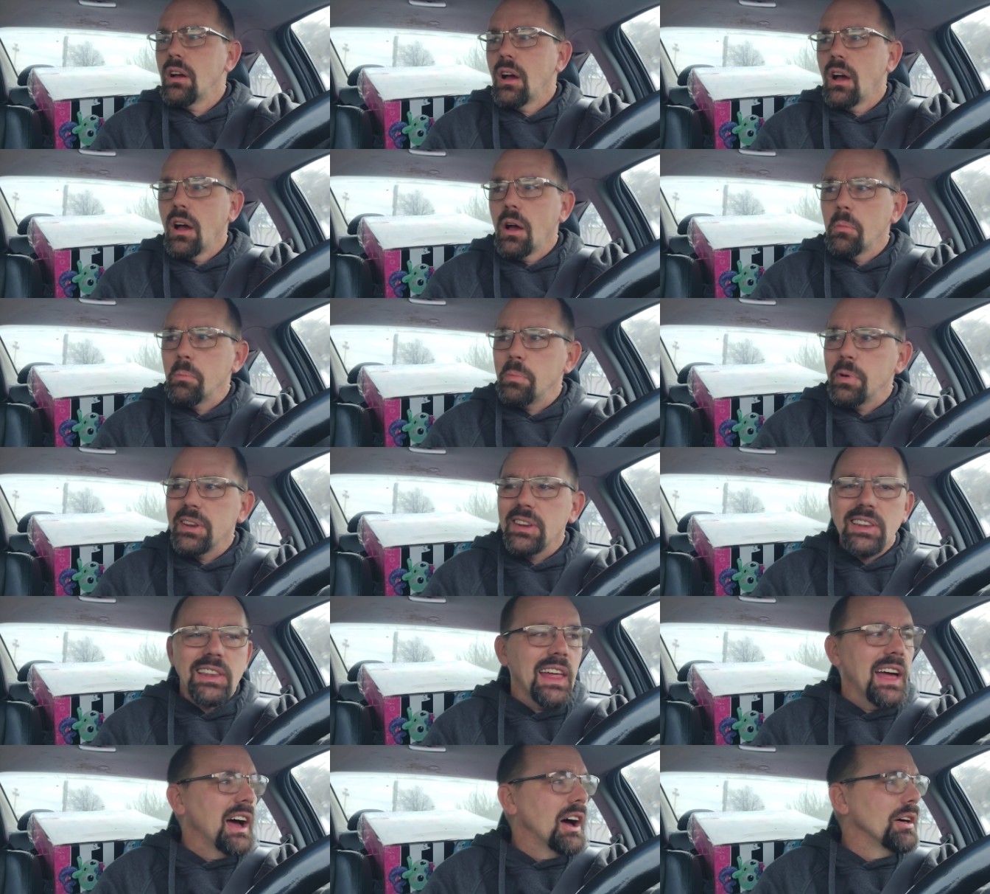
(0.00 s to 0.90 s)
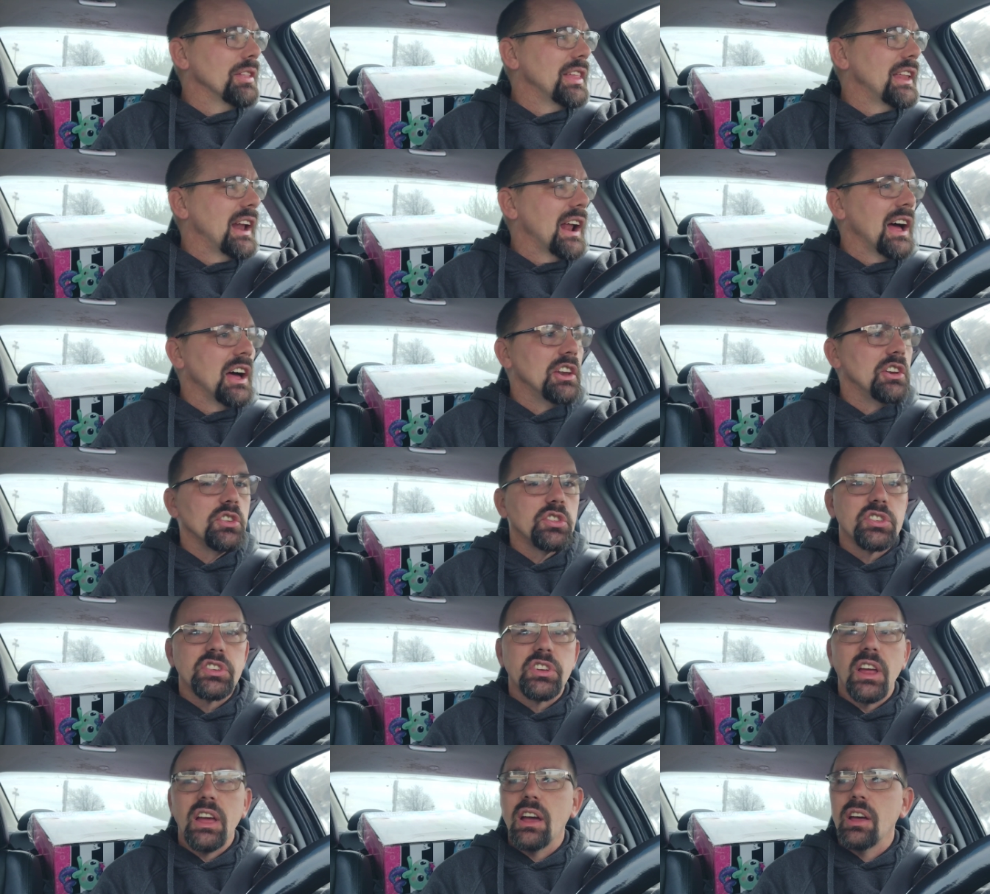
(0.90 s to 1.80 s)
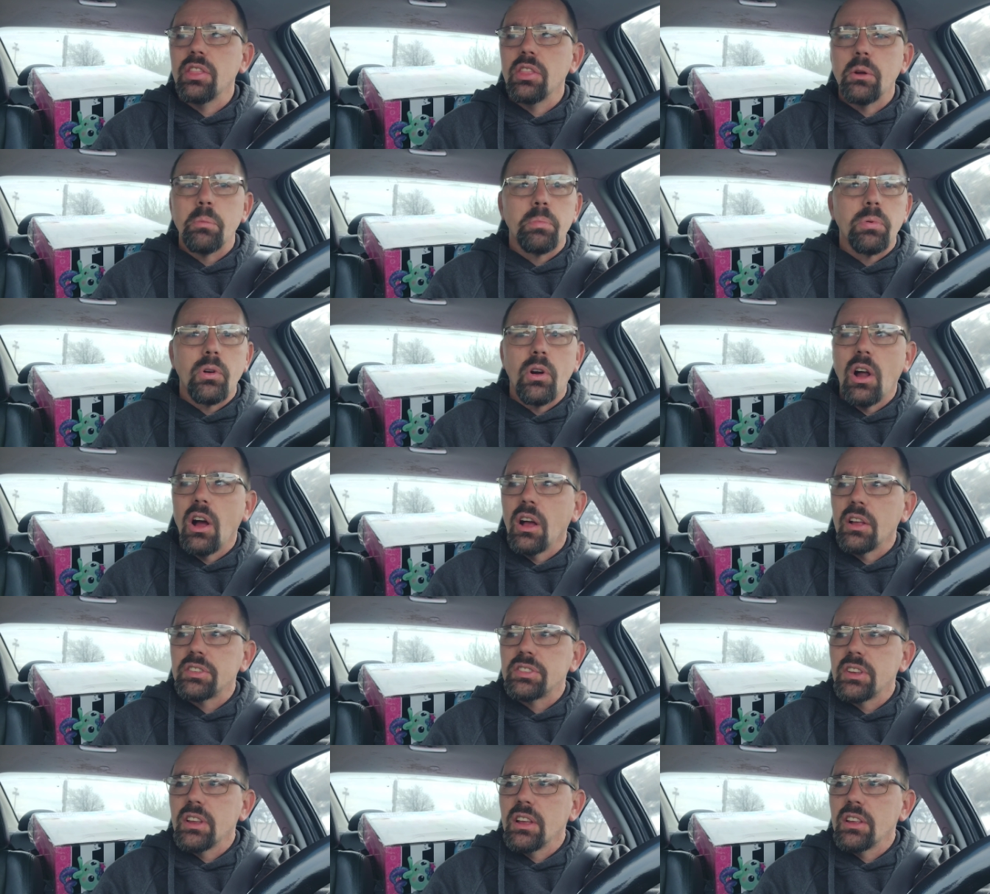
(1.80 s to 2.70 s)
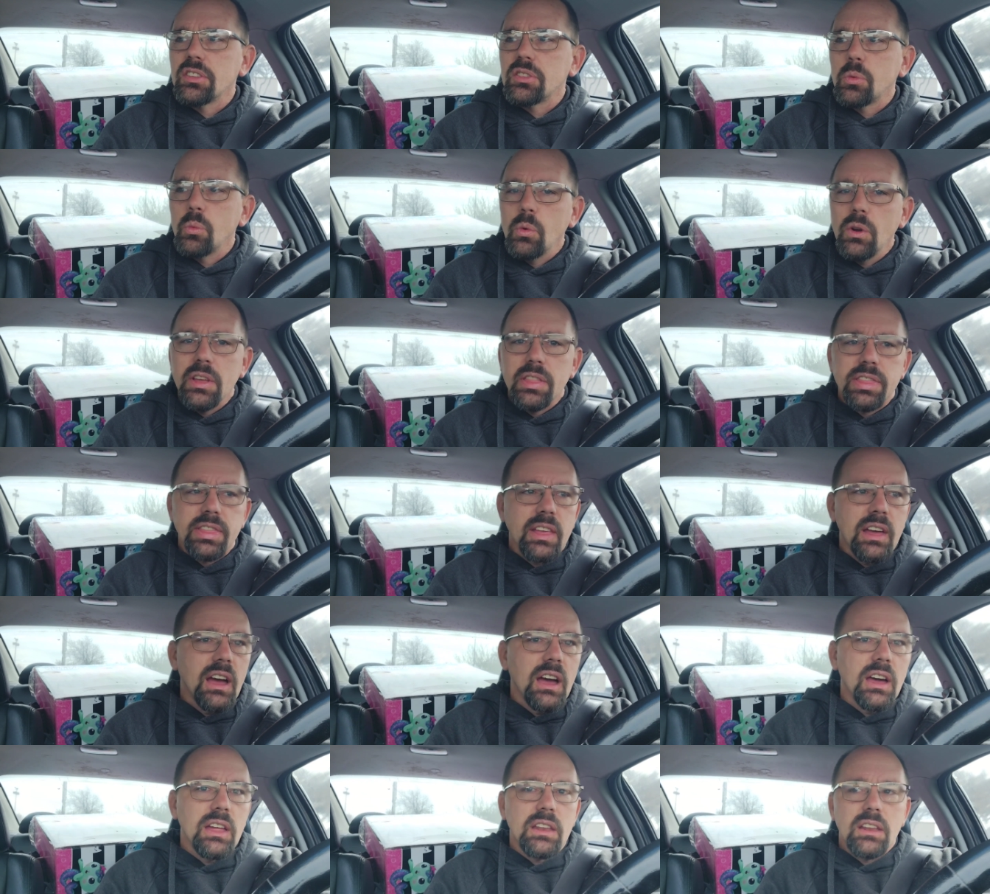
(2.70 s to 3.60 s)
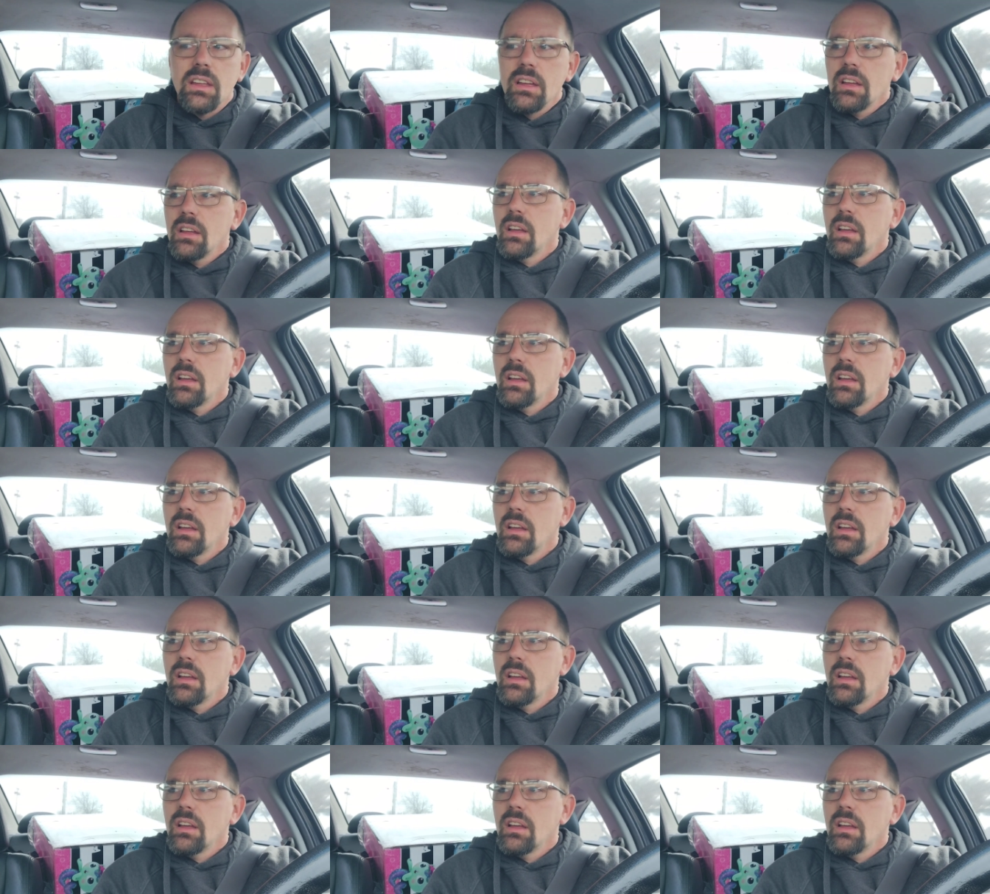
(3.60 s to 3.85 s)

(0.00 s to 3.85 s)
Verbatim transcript: Uh, but now that I understand the process with that,